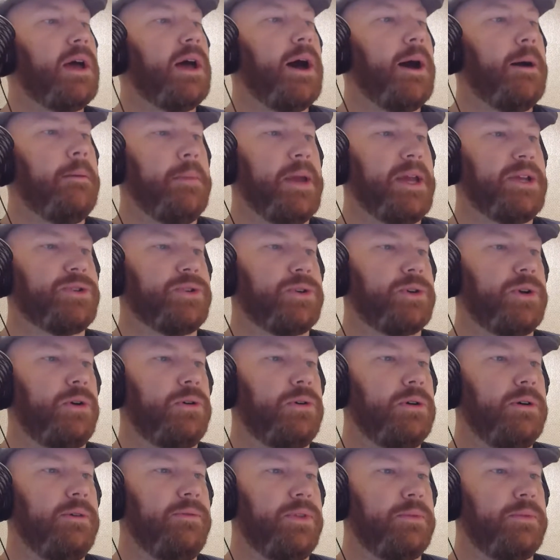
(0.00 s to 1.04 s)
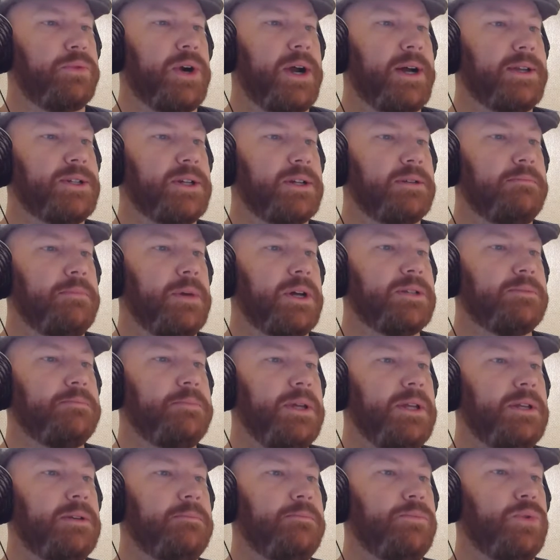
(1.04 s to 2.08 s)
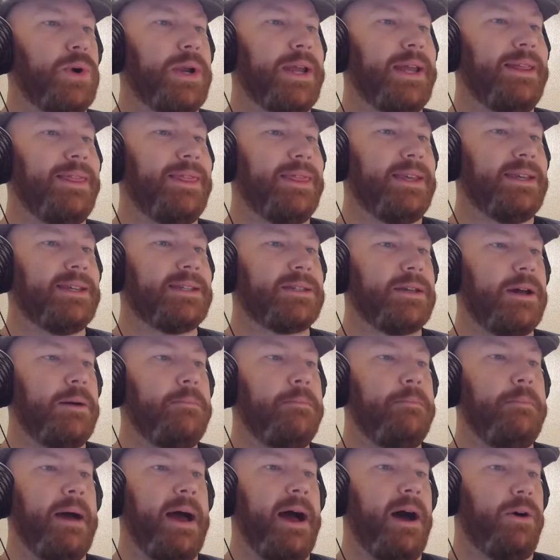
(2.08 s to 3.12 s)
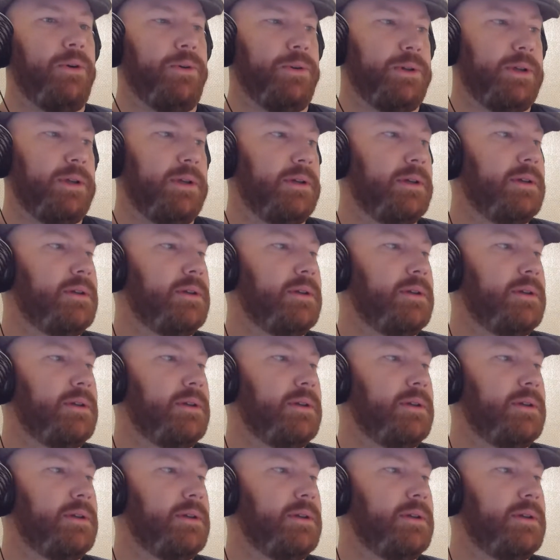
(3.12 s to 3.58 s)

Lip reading: A major goal of the project must be to bring this about.